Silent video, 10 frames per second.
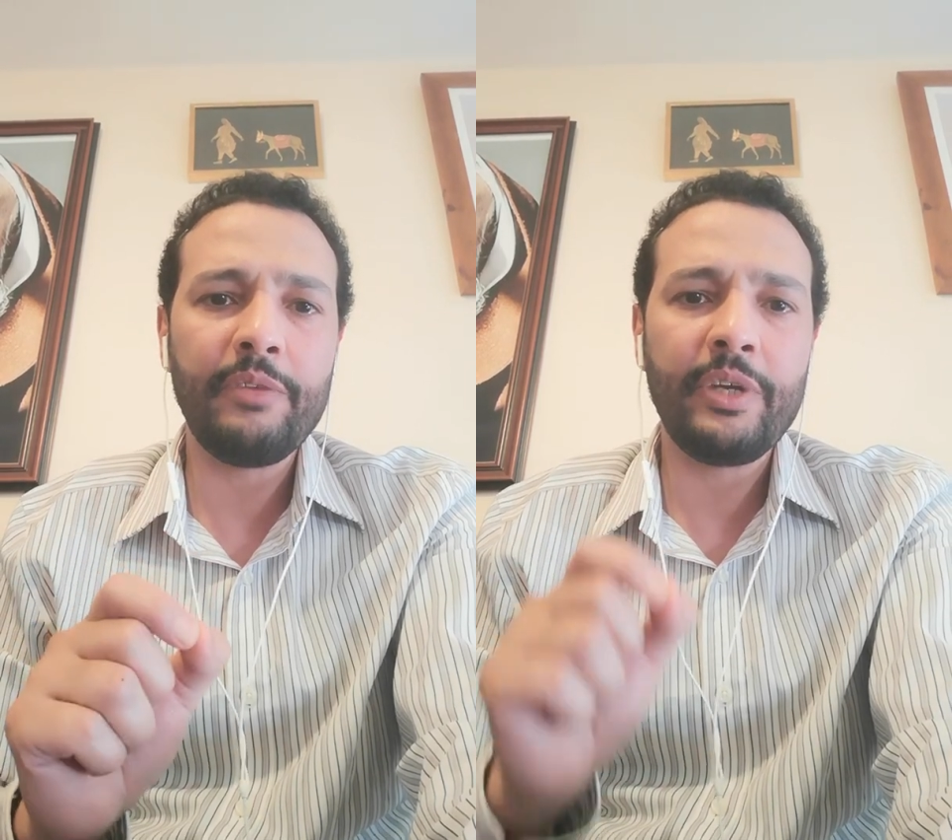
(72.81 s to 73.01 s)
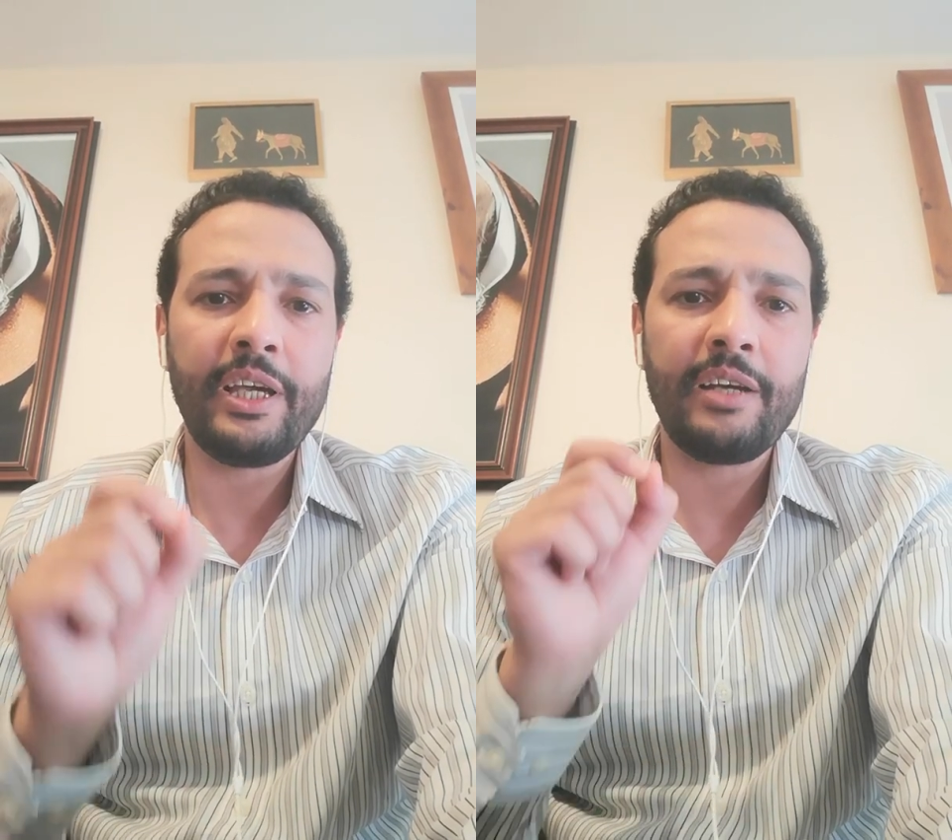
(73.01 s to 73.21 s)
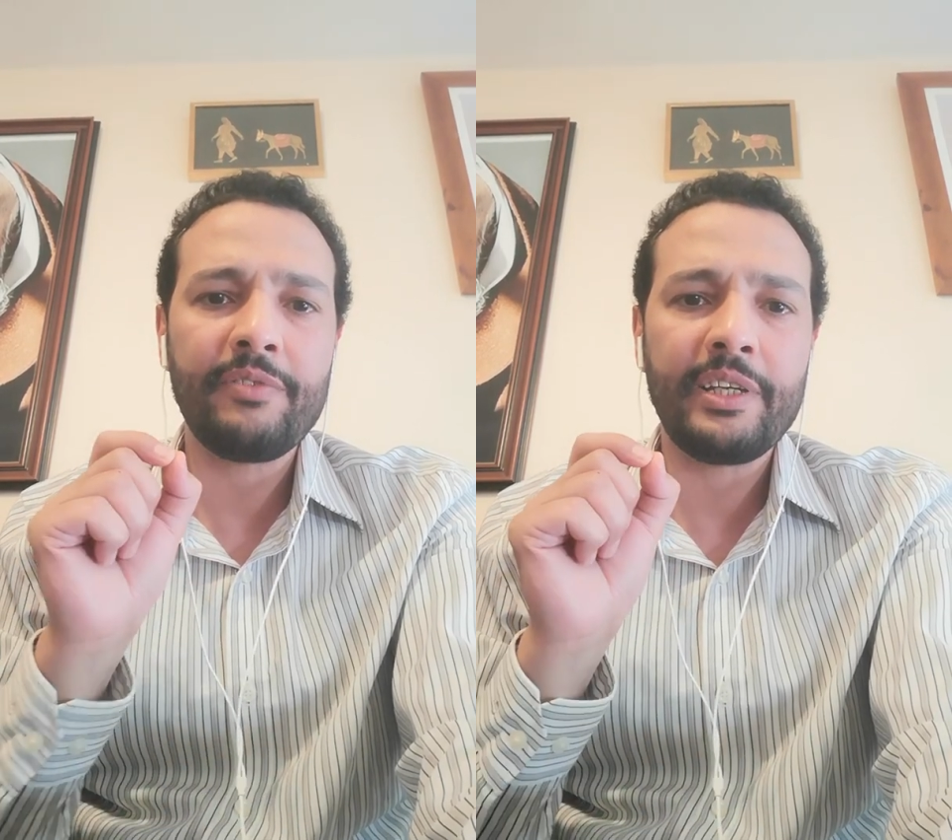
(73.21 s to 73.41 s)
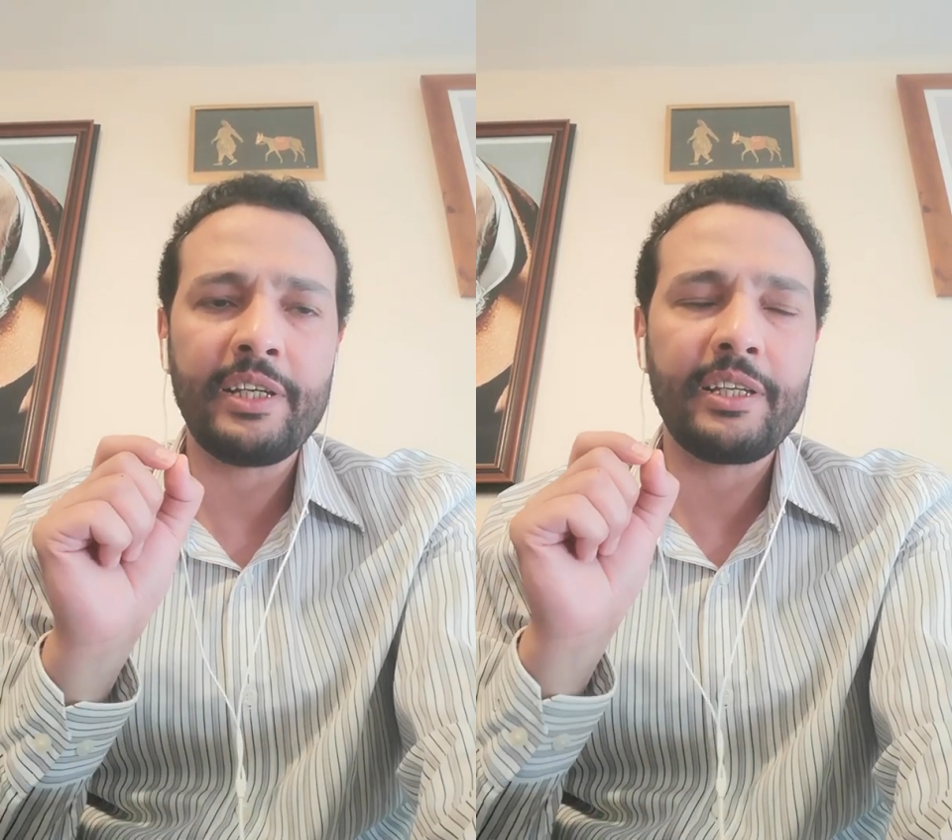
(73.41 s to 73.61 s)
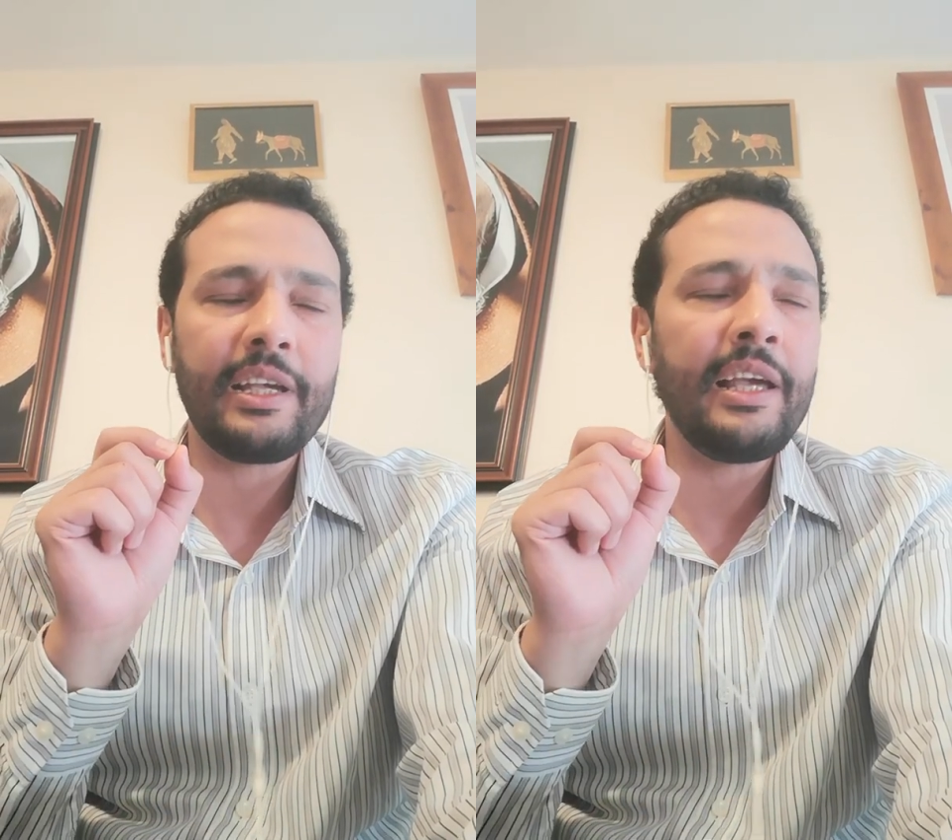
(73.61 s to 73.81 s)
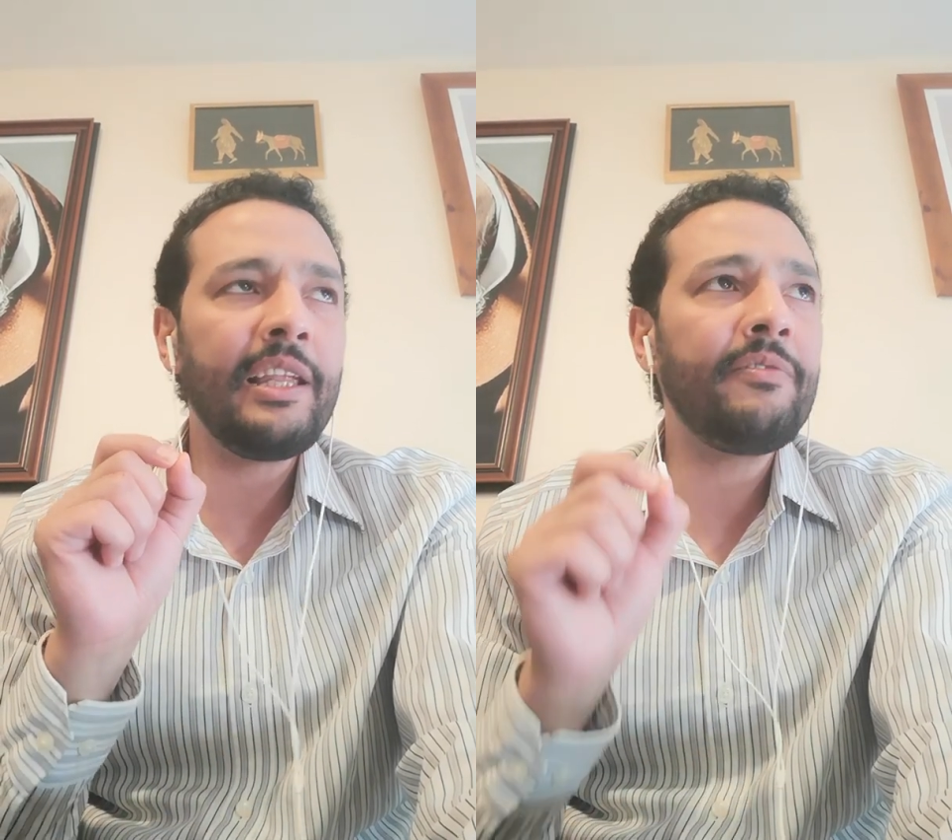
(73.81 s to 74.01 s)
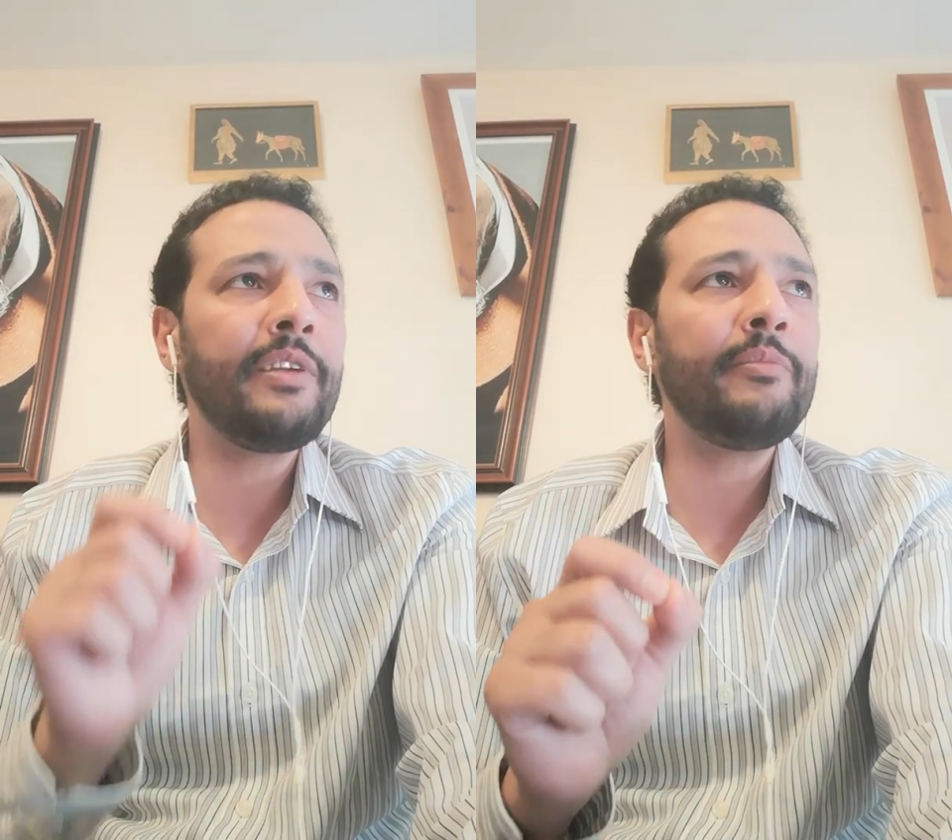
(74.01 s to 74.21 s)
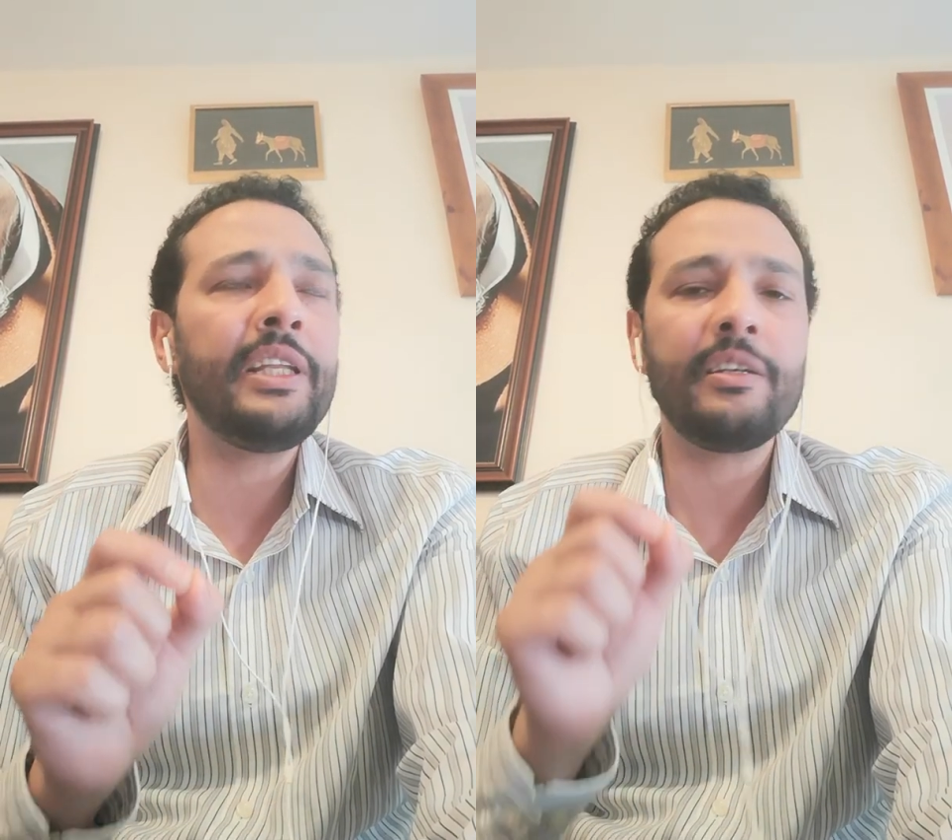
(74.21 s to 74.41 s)
we have like
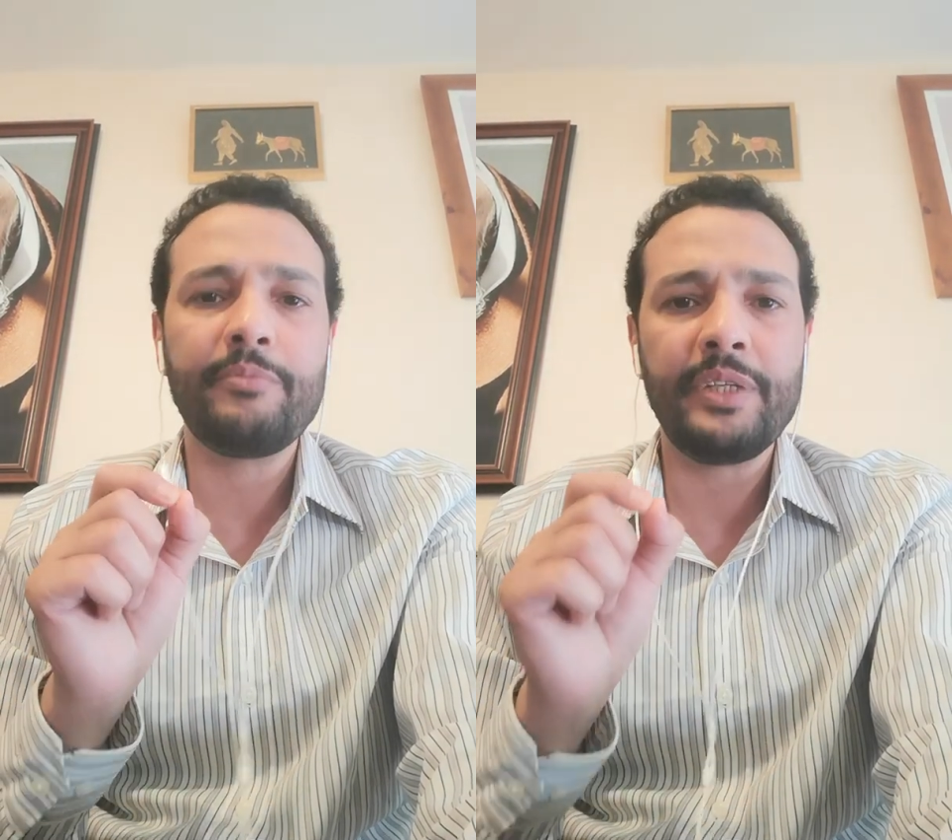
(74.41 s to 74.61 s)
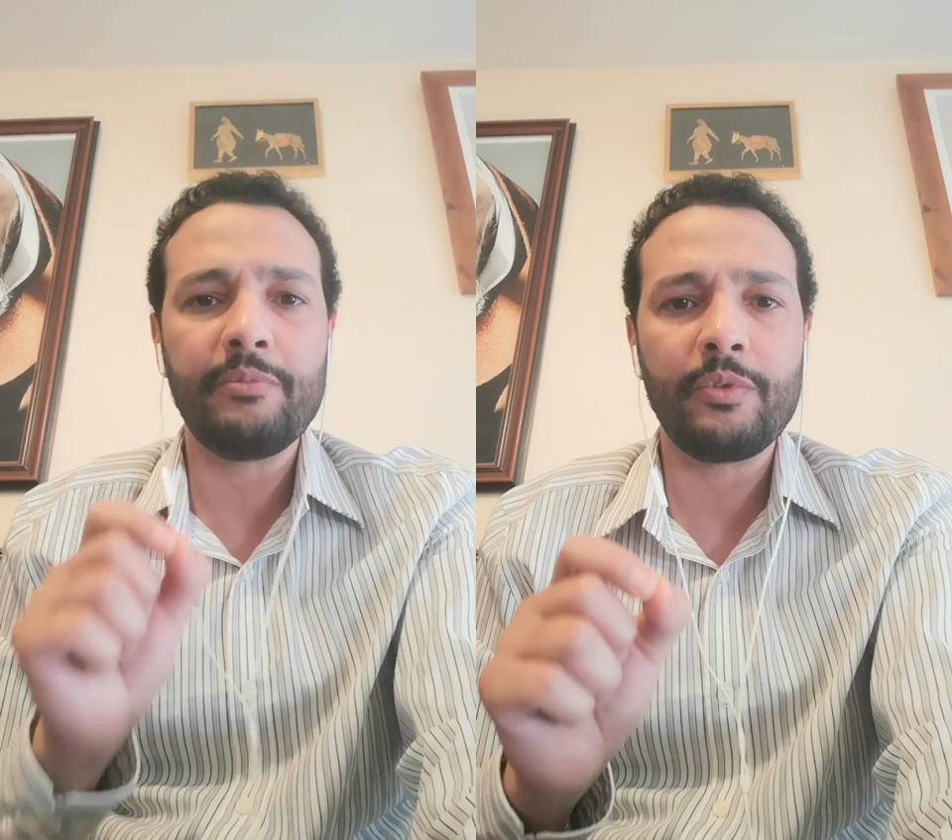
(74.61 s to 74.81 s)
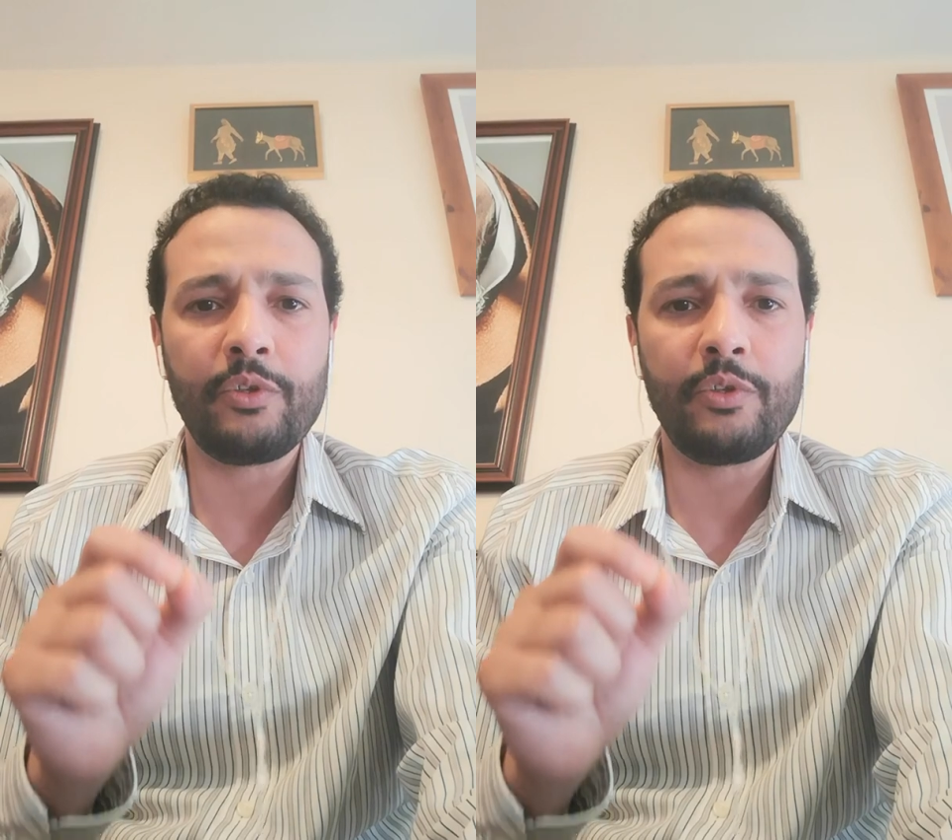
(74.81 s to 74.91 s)
11 million people